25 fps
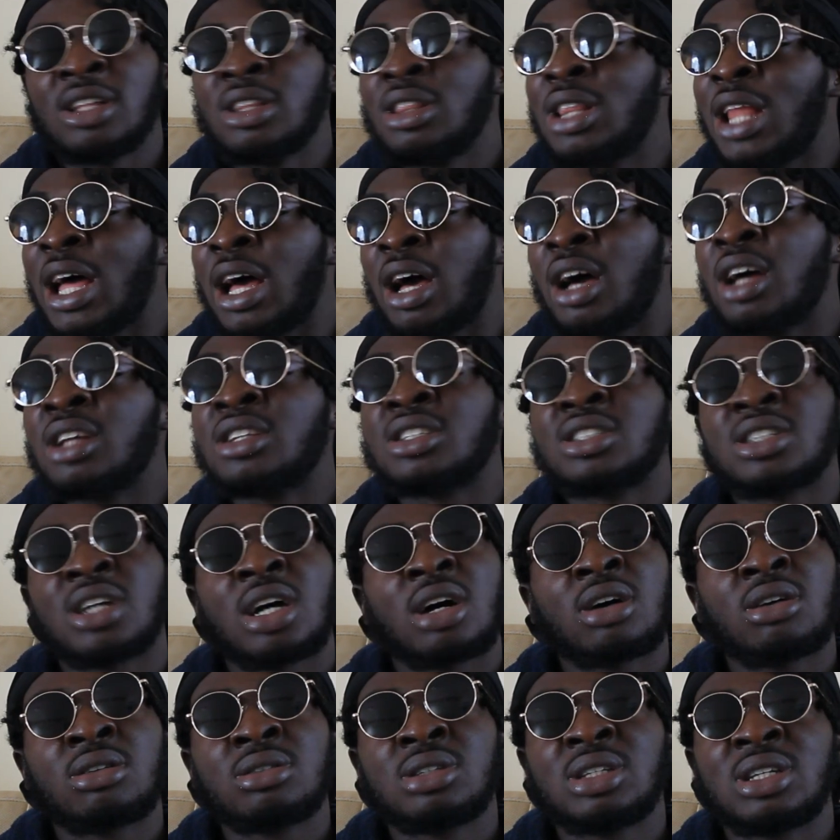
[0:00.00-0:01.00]
Like, a
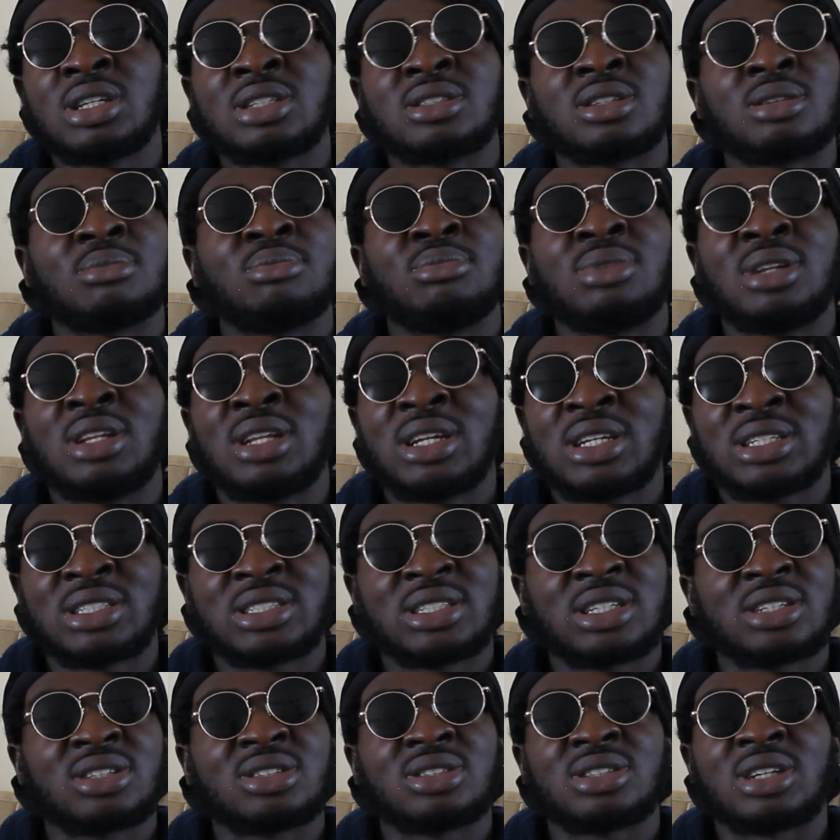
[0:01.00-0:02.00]
child is a
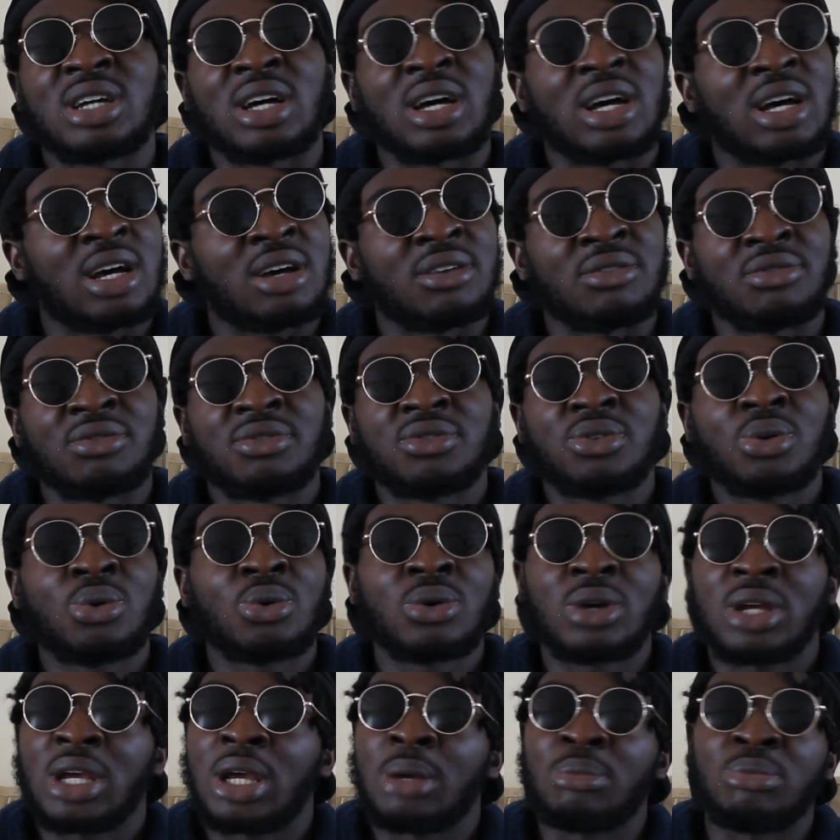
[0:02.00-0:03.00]
blessing to have,
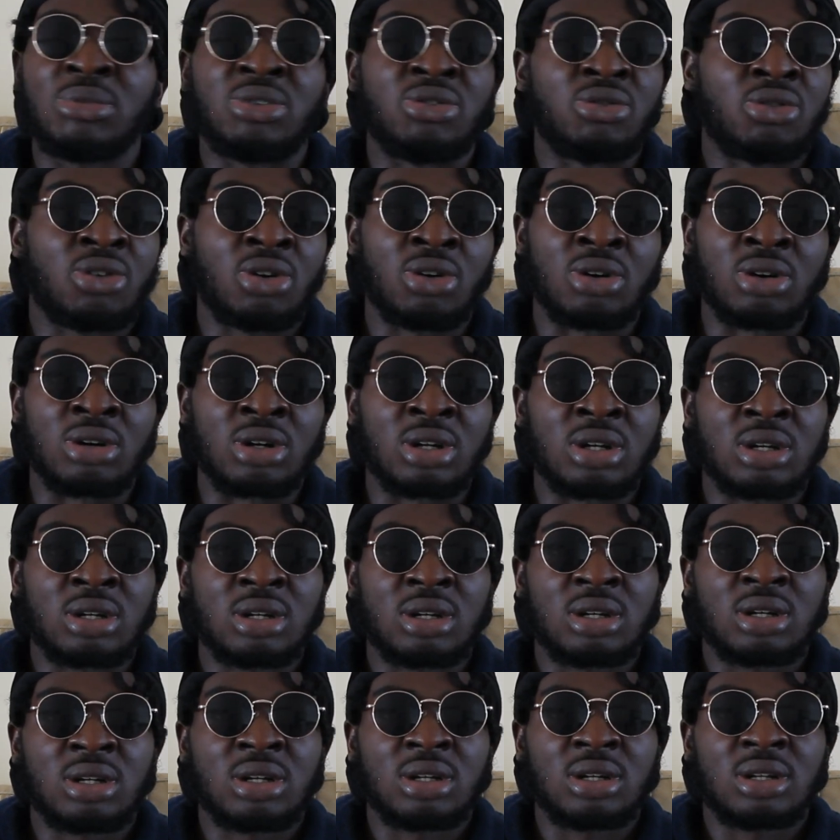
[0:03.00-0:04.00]
don't get me wrong.
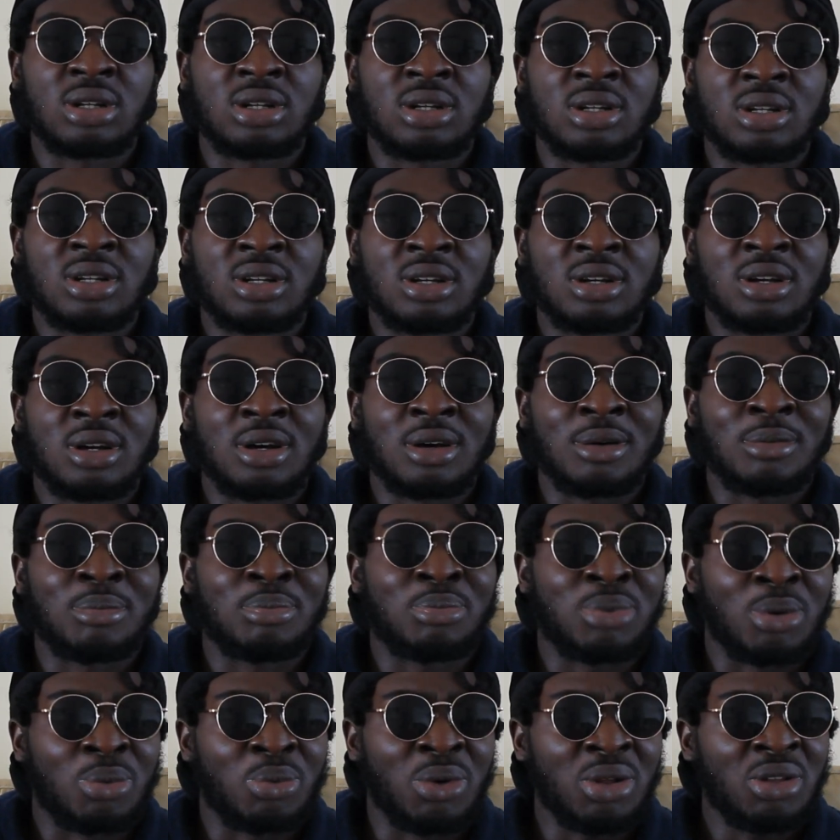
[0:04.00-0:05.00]

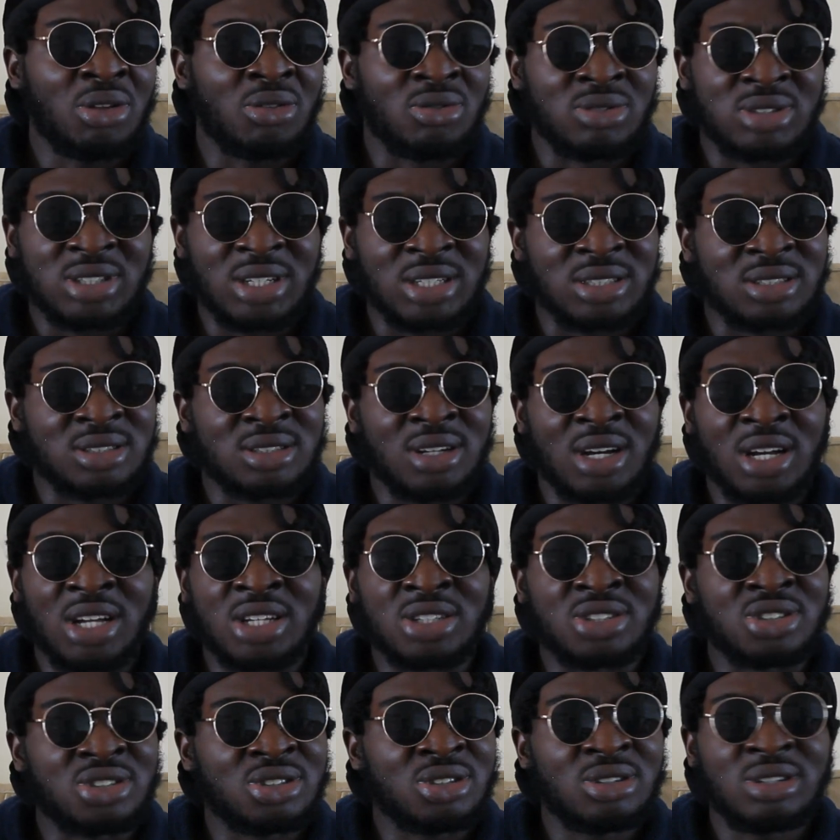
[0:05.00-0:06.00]
But when you've just
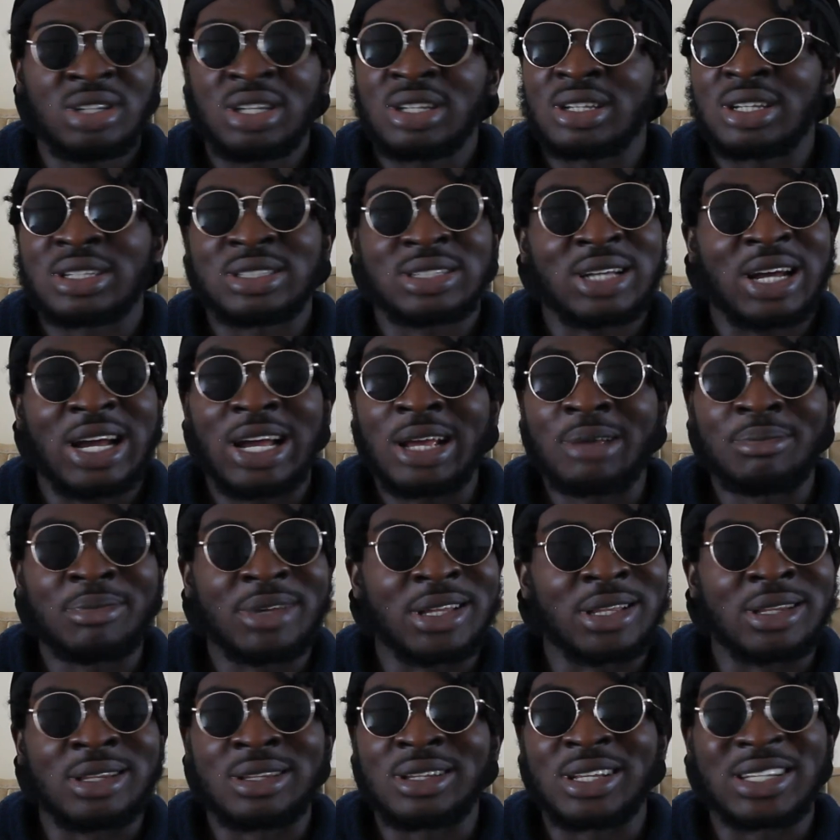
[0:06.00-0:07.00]
started uni, the
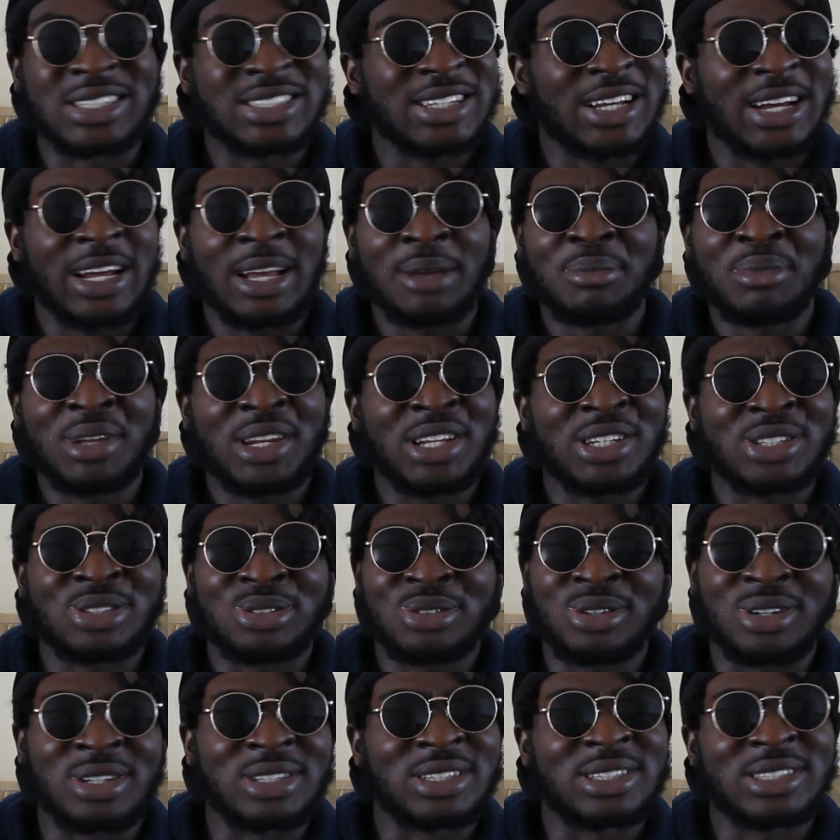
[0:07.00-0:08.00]
timing is
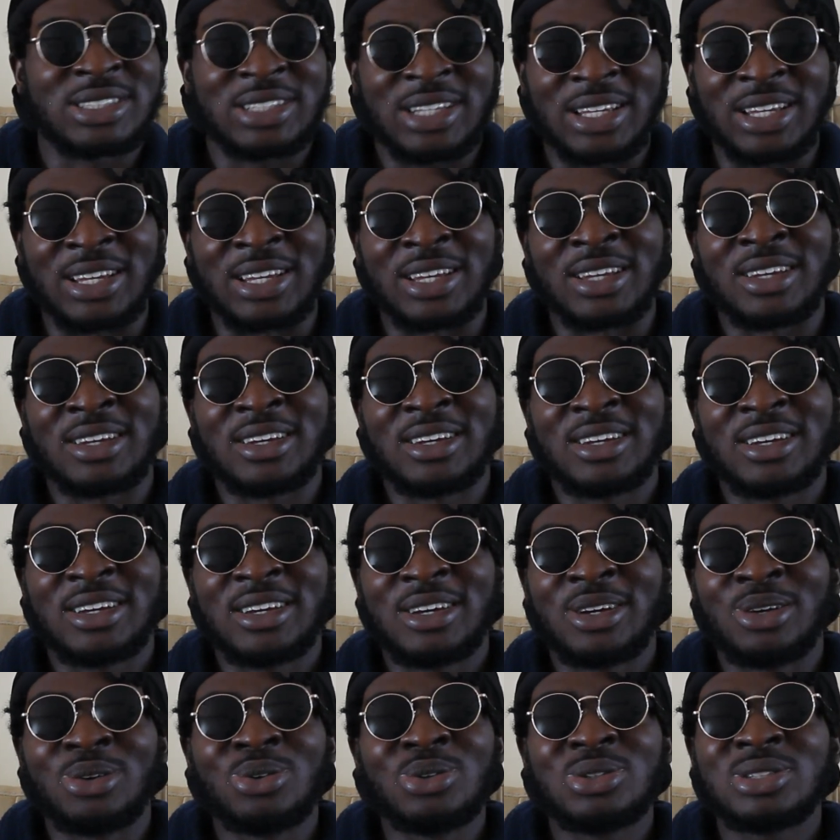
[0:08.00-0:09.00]
not there.
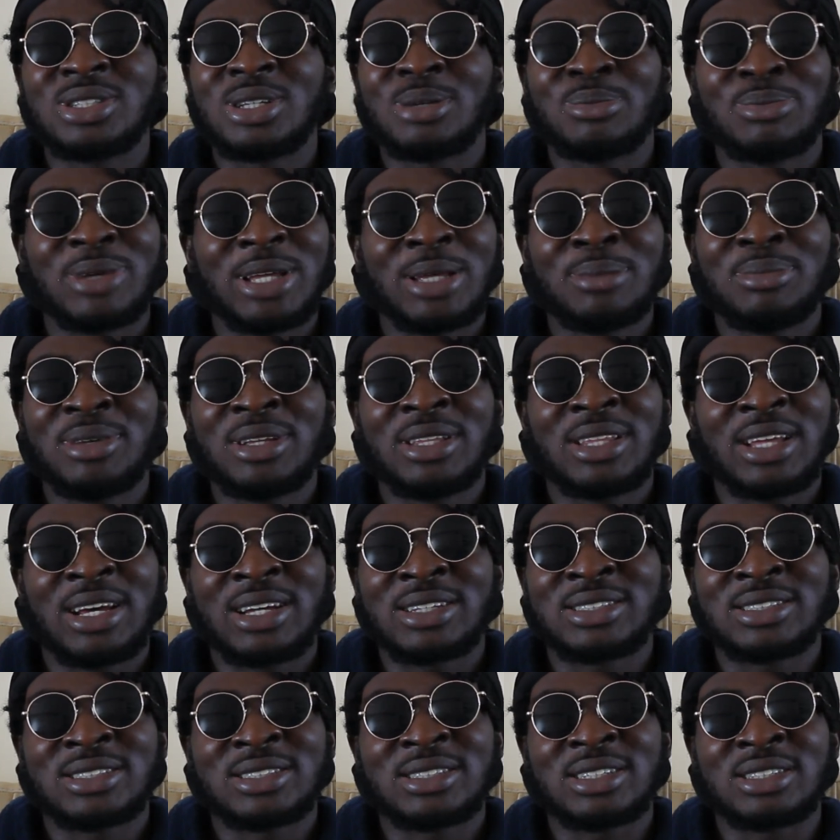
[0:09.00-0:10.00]
Who's the baby
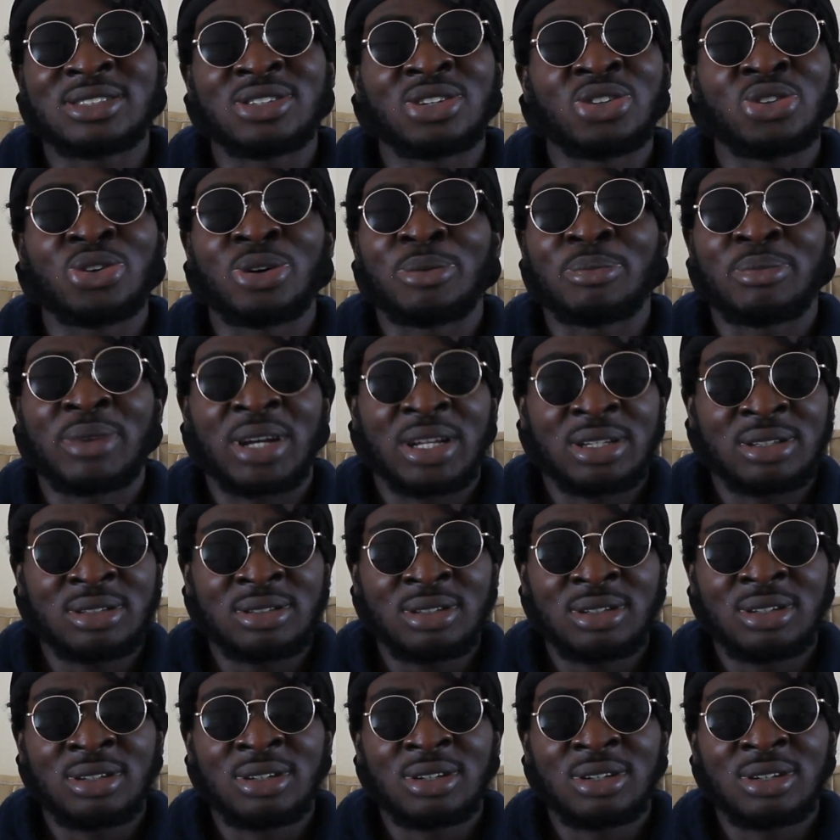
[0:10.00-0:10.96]
dad? Is it your man?